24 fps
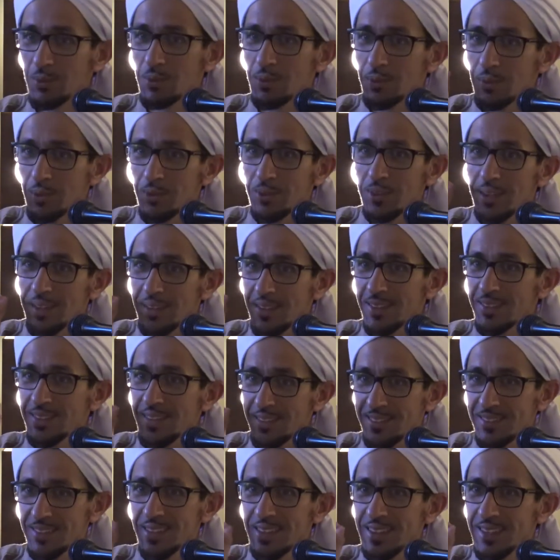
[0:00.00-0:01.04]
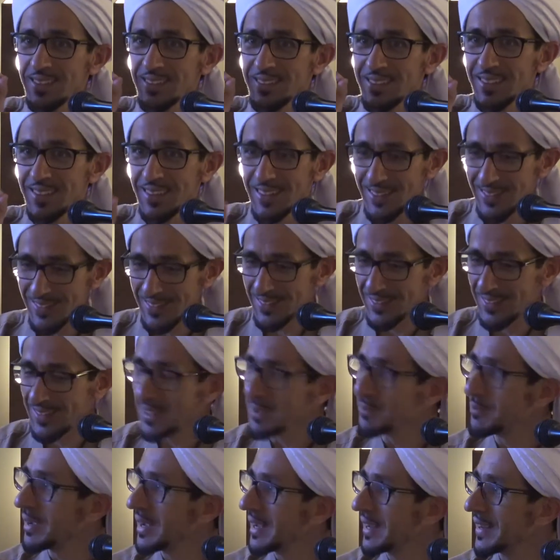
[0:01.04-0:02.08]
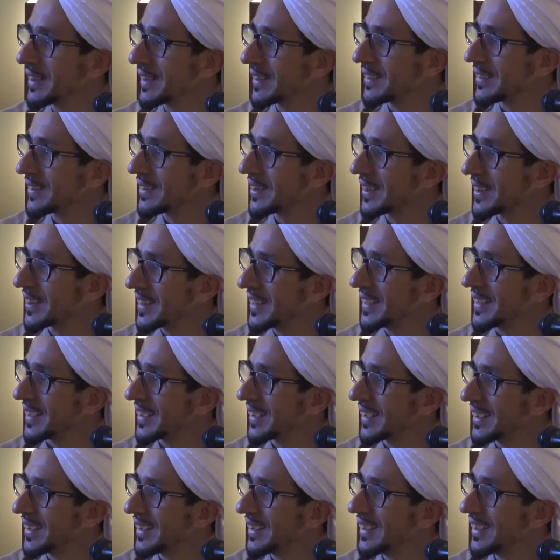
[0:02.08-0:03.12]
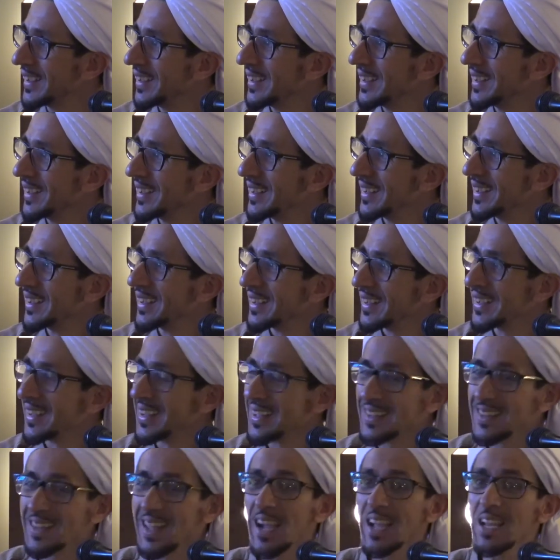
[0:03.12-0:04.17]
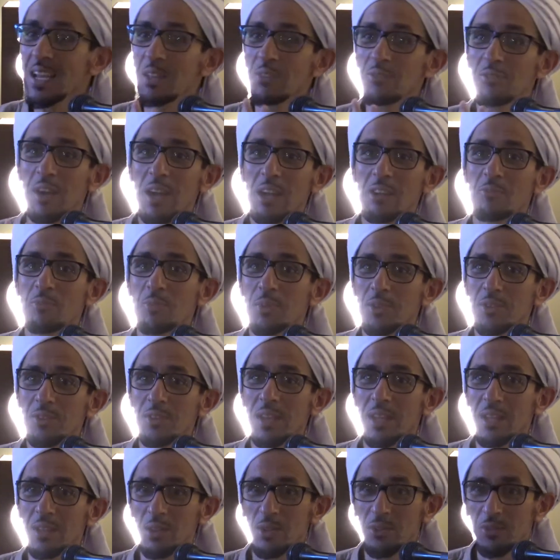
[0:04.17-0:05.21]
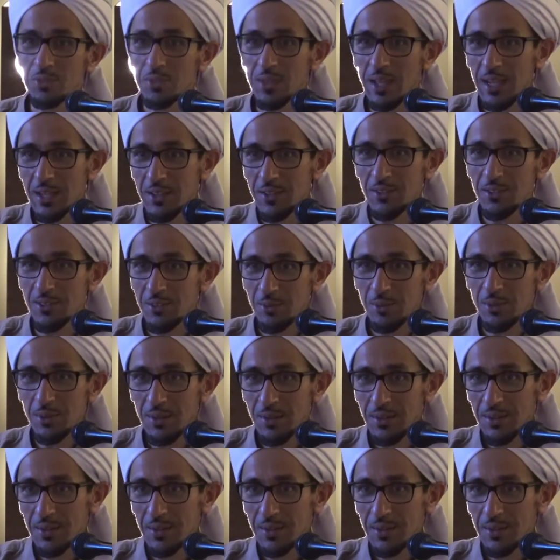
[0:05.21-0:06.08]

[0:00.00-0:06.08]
Not an exaggeration. They made the thing. 95% of texts